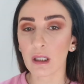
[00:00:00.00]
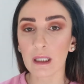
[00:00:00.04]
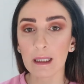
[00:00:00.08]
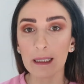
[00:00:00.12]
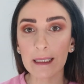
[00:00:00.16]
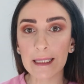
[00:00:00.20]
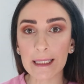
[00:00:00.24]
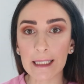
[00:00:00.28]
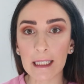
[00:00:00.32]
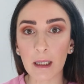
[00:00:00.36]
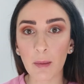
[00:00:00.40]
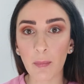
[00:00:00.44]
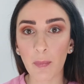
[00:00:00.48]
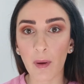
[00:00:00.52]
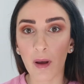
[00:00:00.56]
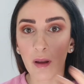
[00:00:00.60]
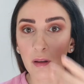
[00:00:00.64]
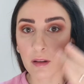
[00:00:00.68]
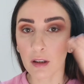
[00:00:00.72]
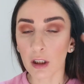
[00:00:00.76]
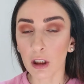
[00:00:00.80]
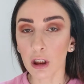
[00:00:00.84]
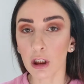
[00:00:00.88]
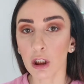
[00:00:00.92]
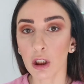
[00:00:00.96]
can keep
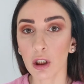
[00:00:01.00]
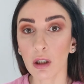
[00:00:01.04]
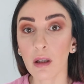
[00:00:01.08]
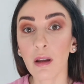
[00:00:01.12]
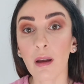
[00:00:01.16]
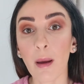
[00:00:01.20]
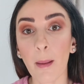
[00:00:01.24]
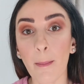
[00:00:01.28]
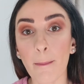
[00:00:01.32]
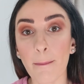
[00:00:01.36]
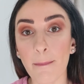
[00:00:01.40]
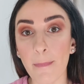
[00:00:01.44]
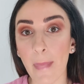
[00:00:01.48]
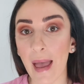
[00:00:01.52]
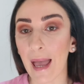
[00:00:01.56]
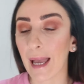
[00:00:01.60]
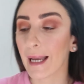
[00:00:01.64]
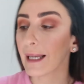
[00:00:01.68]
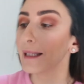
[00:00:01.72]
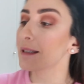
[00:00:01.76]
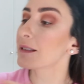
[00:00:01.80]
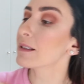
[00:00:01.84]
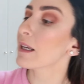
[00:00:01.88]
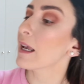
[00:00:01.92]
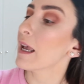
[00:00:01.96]
the look
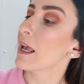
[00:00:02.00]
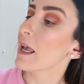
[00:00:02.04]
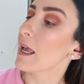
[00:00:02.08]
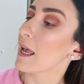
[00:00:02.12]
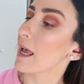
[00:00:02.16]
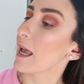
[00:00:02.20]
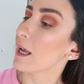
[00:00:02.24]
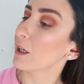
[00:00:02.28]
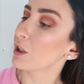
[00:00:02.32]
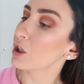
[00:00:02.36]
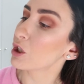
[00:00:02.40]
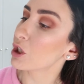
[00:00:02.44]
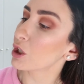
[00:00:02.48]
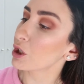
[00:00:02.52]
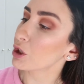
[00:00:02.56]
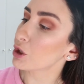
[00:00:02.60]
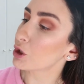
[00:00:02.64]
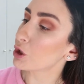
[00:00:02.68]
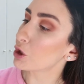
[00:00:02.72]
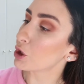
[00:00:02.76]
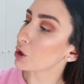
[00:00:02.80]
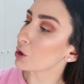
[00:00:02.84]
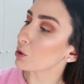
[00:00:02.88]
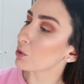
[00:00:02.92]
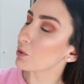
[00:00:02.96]
matte and
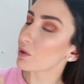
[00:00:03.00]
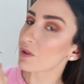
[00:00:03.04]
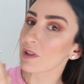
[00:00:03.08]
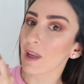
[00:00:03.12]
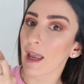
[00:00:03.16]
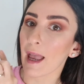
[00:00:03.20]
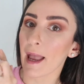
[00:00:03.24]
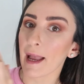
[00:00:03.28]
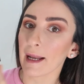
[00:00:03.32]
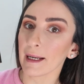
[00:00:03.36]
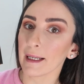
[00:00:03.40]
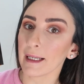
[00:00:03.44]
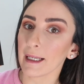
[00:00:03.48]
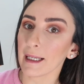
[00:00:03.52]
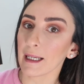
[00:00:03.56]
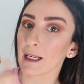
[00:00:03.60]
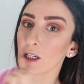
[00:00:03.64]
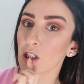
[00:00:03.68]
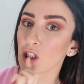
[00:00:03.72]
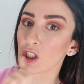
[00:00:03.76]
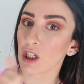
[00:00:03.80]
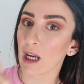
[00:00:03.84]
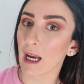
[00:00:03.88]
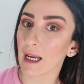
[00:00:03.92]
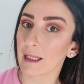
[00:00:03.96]
just choose
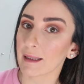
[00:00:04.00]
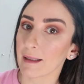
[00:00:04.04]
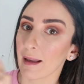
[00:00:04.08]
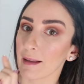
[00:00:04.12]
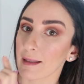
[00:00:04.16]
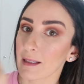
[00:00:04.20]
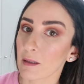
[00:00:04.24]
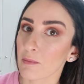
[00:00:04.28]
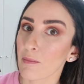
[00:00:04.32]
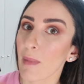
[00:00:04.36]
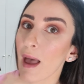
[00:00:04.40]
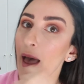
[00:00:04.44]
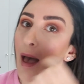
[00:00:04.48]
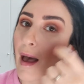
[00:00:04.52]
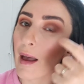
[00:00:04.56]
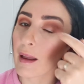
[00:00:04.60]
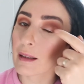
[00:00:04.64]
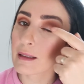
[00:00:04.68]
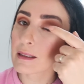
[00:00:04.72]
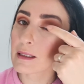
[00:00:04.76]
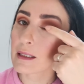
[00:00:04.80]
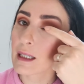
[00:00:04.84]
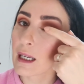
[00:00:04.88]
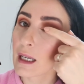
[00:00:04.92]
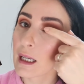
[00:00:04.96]
any shade that's
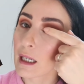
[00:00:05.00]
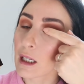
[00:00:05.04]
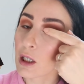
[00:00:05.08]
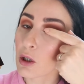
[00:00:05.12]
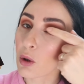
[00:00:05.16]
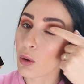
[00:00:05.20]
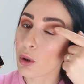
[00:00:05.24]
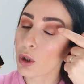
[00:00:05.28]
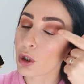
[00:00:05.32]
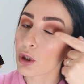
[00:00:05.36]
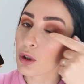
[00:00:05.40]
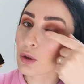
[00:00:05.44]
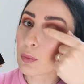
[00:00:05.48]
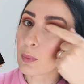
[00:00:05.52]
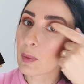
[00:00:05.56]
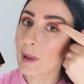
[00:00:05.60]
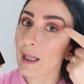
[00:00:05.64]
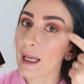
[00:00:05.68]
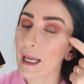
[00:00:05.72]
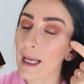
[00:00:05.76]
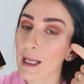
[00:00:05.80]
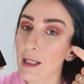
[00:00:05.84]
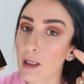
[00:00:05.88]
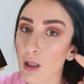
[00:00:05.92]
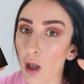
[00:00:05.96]
matte in order to
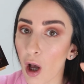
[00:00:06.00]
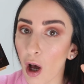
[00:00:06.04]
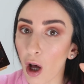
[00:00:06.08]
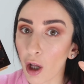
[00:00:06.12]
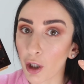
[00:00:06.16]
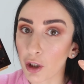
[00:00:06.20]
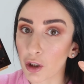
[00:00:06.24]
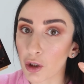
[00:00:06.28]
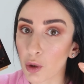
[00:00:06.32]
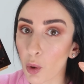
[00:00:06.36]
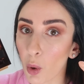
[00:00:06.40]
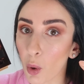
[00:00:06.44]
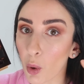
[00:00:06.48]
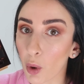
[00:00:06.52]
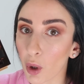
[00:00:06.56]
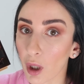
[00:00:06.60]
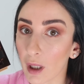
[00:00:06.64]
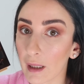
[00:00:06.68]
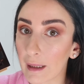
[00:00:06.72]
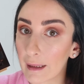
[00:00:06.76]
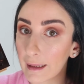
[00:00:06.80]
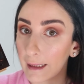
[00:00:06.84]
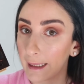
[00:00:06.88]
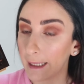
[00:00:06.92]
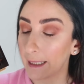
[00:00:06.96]
place on your
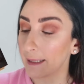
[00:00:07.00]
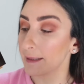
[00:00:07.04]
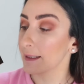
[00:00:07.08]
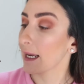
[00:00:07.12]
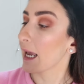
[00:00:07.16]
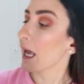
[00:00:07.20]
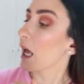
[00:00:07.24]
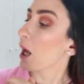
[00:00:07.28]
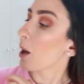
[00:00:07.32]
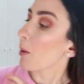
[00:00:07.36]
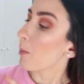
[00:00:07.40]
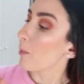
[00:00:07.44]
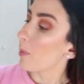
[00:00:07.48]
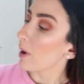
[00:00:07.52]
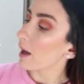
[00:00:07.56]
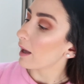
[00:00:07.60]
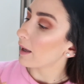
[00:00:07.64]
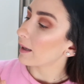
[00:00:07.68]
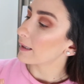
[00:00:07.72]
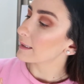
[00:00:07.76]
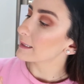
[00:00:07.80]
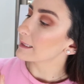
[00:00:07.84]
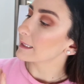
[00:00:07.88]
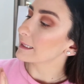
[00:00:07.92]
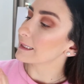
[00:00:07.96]
lid.
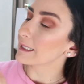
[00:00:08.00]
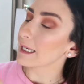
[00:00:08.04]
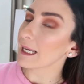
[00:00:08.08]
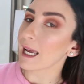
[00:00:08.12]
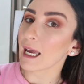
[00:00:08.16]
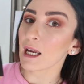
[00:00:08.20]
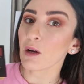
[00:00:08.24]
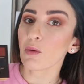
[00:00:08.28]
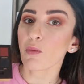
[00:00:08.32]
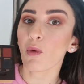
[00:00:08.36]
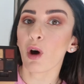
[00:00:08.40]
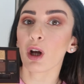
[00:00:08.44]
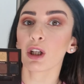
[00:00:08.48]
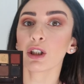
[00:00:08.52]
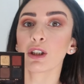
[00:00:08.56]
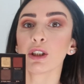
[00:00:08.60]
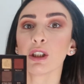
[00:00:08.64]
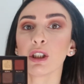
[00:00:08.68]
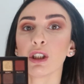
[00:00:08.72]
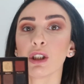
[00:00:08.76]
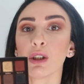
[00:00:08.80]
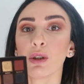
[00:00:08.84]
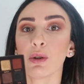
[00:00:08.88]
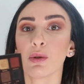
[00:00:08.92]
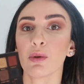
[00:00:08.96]
But today I want
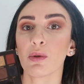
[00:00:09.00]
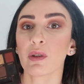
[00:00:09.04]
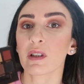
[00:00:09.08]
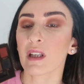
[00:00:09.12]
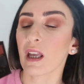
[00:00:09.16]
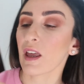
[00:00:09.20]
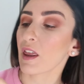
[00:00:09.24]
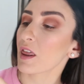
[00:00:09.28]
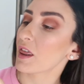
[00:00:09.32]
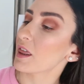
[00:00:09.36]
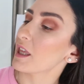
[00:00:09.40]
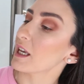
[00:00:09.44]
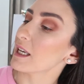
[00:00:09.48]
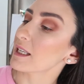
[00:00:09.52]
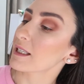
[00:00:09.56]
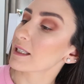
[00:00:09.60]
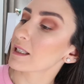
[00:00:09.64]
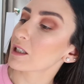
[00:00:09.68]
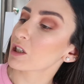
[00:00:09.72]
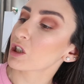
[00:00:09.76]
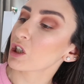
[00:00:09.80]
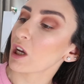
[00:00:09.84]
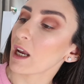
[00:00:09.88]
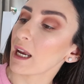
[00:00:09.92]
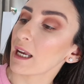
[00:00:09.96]
to use
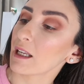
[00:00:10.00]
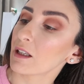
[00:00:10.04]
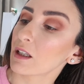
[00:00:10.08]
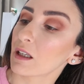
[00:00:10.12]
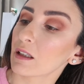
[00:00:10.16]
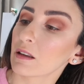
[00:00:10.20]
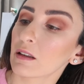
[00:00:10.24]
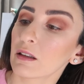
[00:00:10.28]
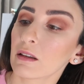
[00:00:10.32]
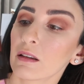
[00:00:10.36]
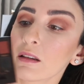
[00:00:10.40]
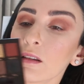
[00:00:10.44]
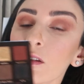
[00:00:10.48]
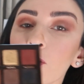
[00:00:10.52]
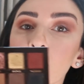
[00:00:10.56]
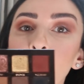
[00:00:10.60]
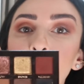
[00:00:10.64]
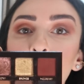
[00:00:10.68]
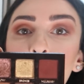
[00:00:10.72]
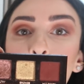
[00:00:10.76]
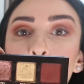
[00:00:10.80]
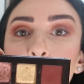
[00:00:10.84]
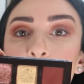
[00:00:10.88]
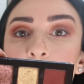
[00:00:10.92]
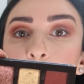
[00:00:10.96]
this shade,
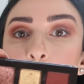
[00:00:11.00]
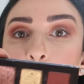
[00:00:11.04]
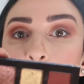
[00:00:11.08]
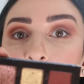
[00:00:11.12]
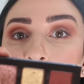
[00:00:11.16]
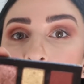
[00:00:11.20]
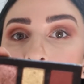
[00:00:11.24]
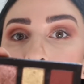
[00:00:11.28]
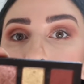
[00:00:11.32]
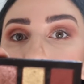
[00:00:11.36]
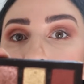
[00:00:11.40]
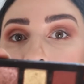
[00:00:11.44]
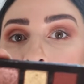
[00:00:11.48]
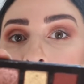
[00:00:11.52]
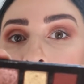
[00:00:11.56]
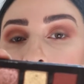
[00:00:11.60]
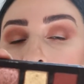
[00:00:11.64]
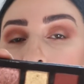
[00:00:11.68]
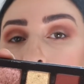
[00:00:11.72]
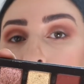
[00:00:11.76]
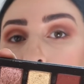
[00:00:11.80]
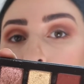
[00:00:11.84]
Rose Pink, because I